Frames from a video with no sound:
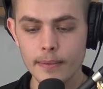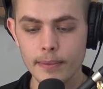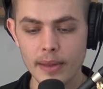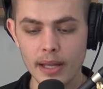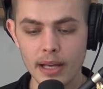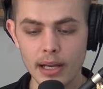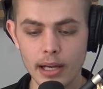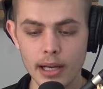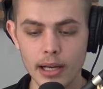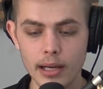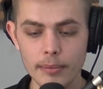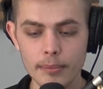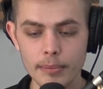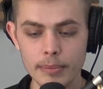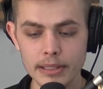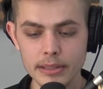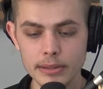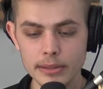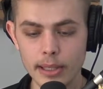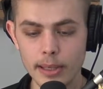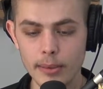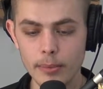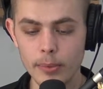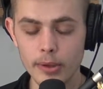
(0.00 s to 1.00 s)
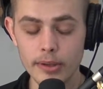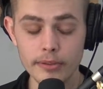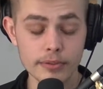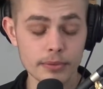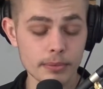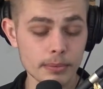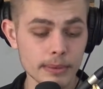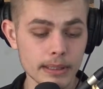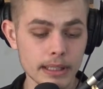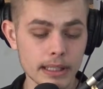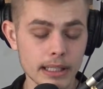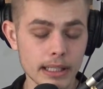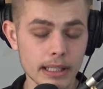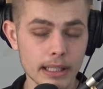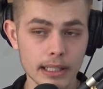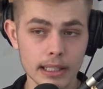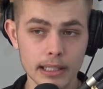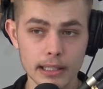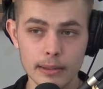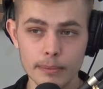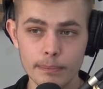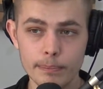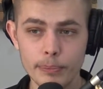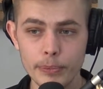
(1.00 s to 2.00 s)
um, it, it went from
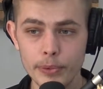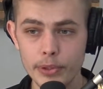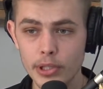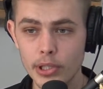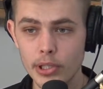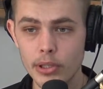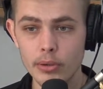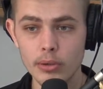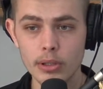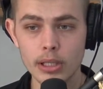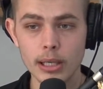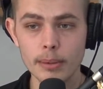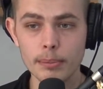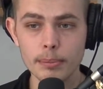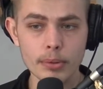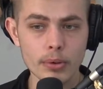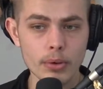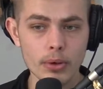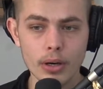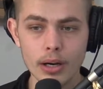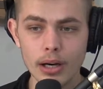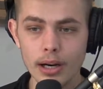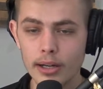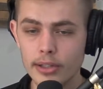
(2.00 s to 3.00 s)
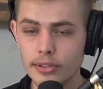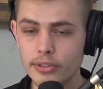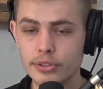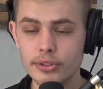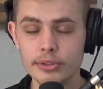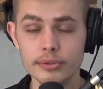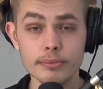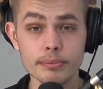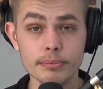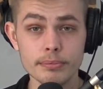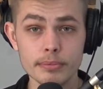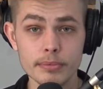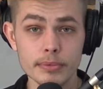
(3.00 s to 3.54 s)
getting, you know, a couple hundred